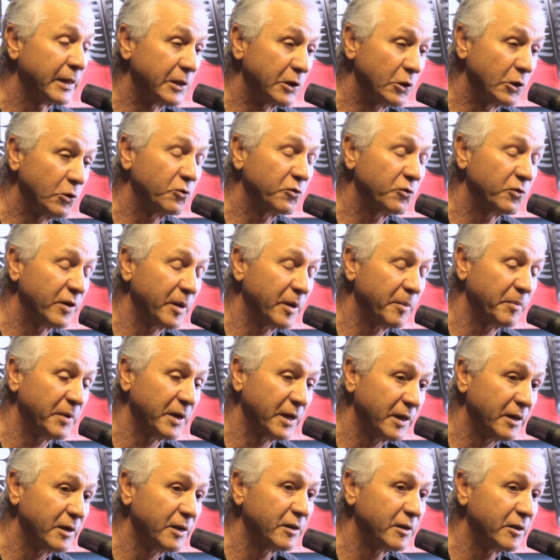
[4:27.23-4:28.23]
used them
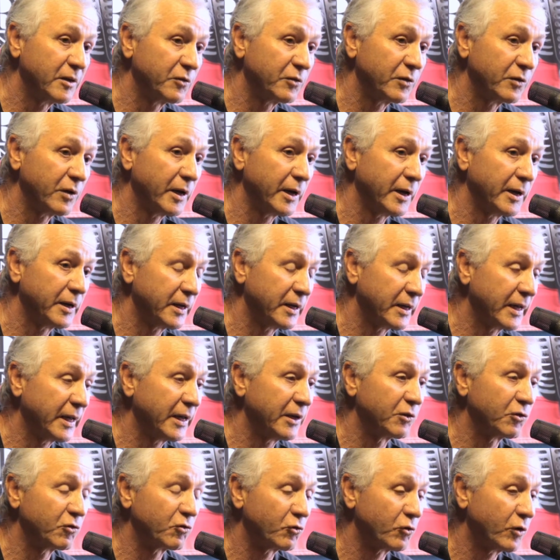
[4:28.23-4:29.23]
in the design to,
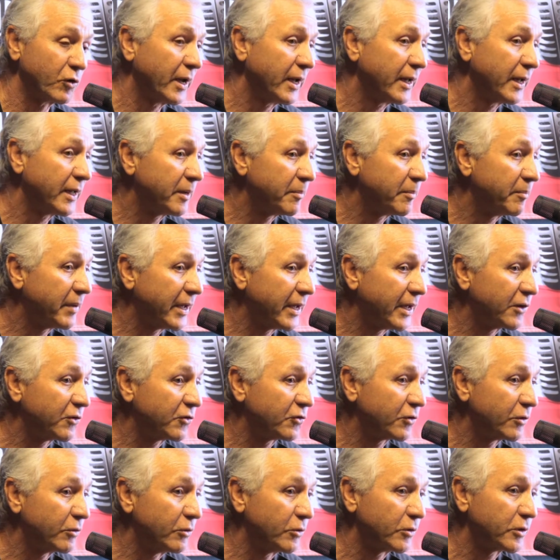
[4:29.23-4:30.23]
again, try to
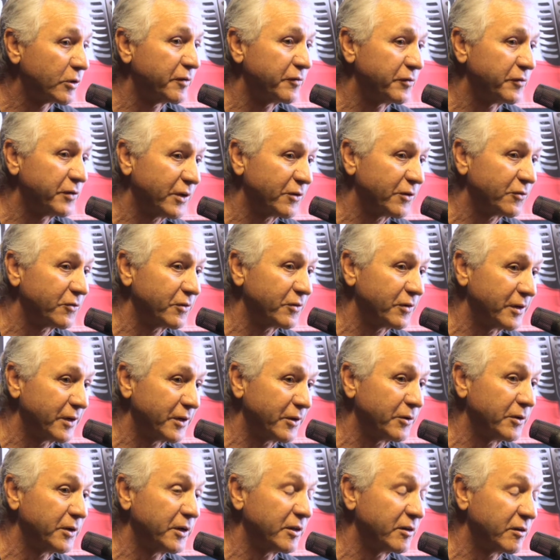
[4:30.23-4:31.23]
match the look of
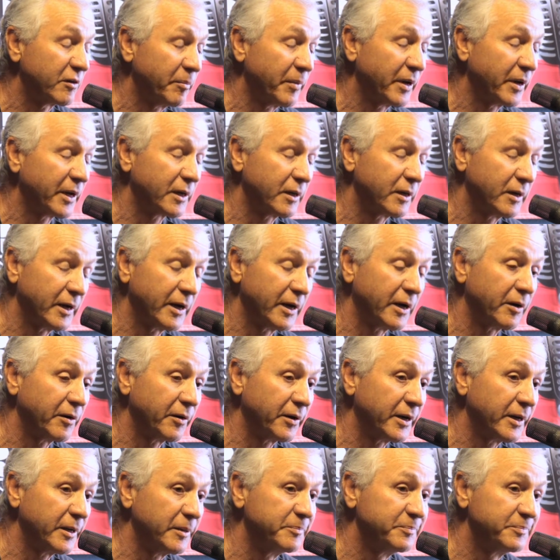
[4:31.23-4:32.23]
yesteryear in the Temecula
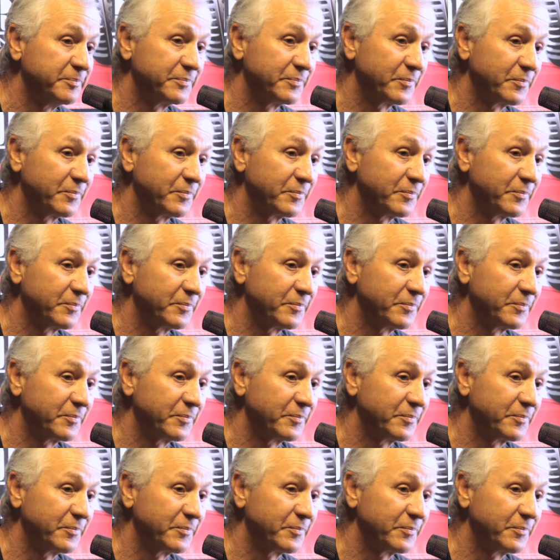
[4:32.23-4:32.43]
area.